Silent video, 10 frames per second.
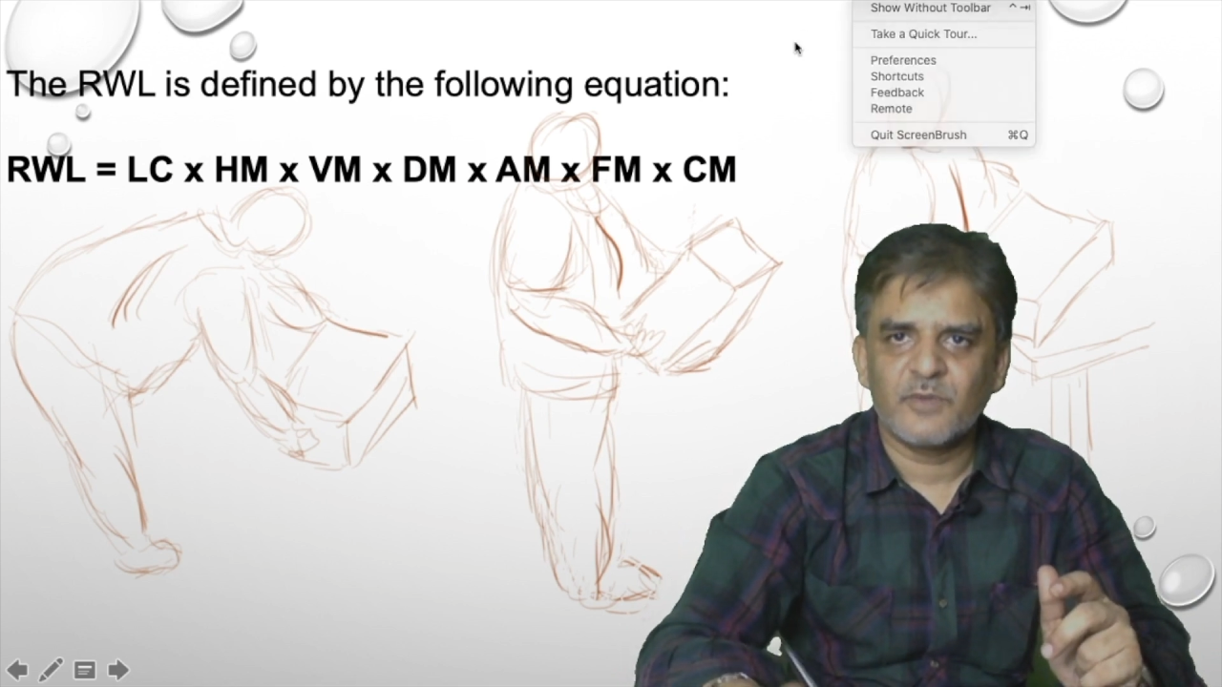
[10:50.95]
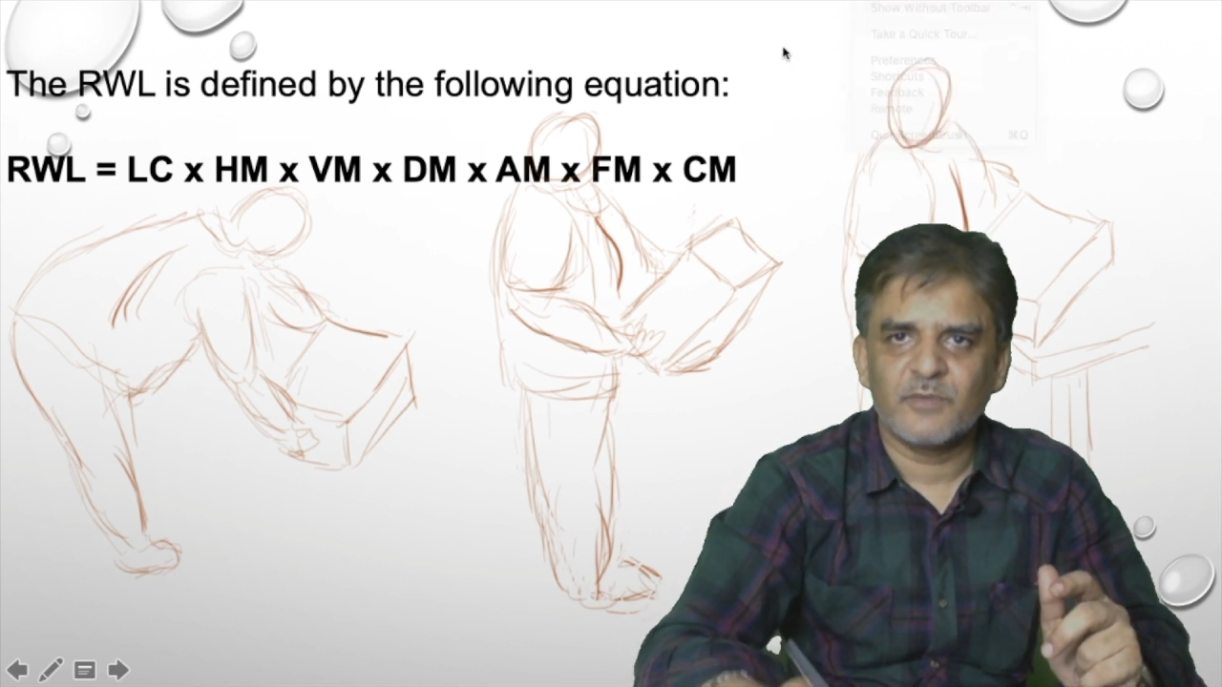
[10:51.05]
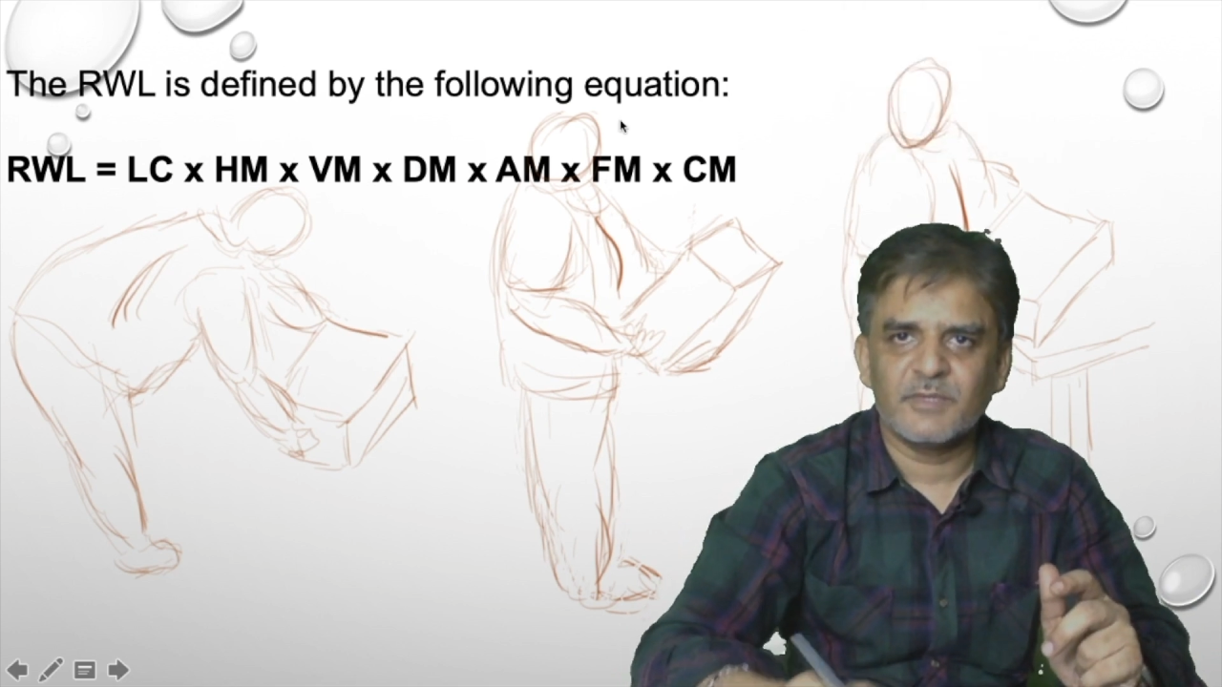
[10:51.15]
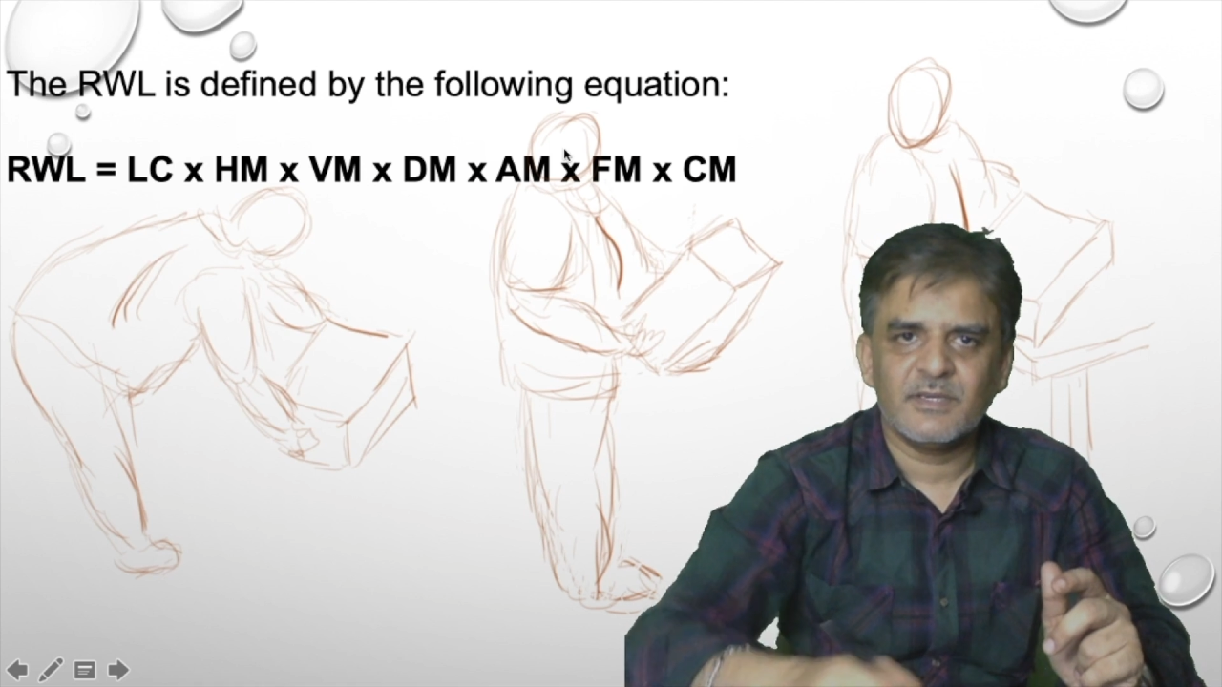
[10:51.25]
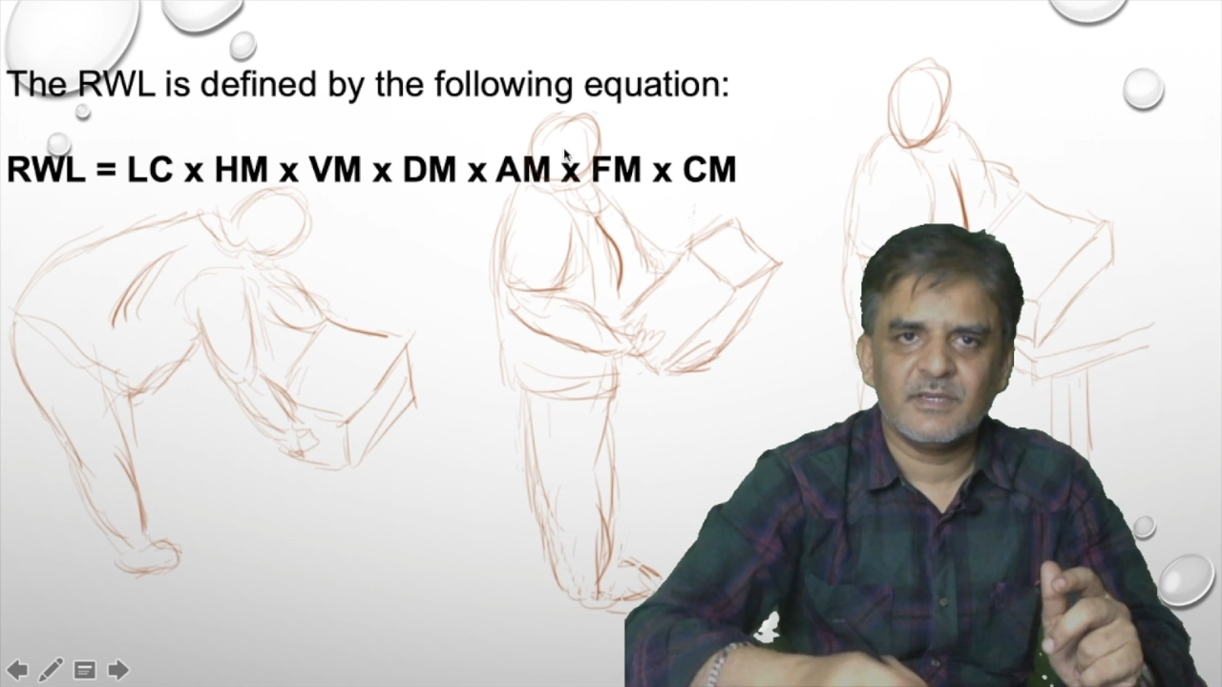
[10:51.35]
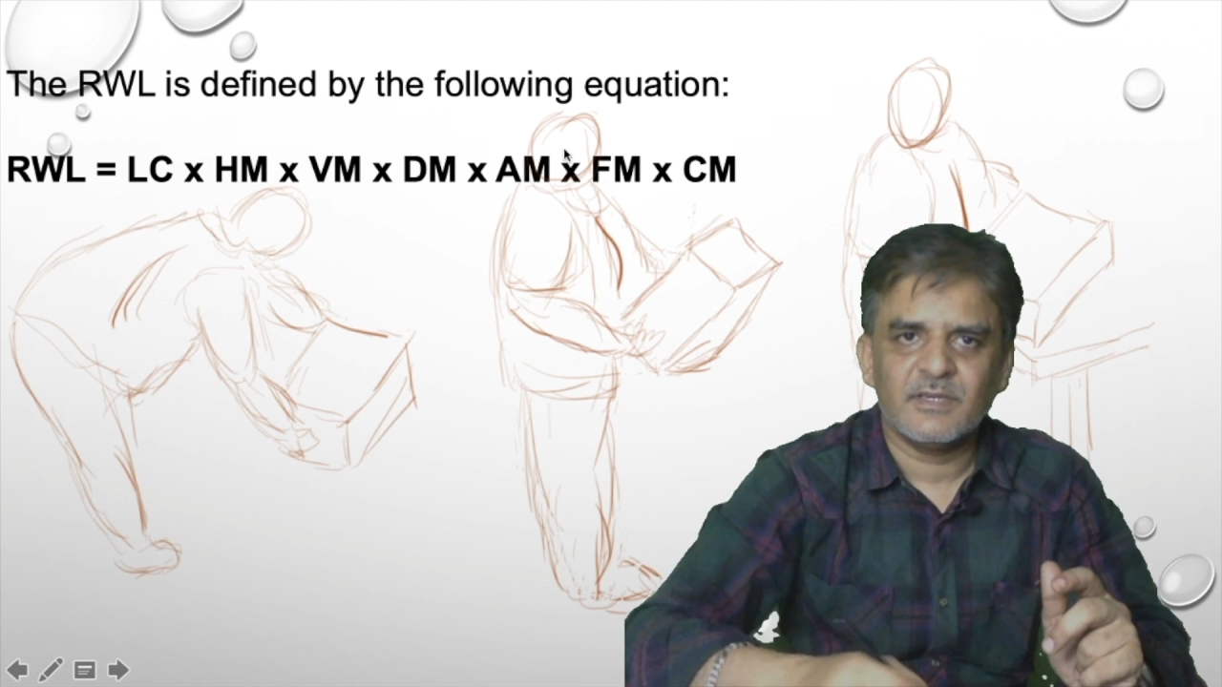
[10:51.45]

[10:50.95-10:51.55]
from the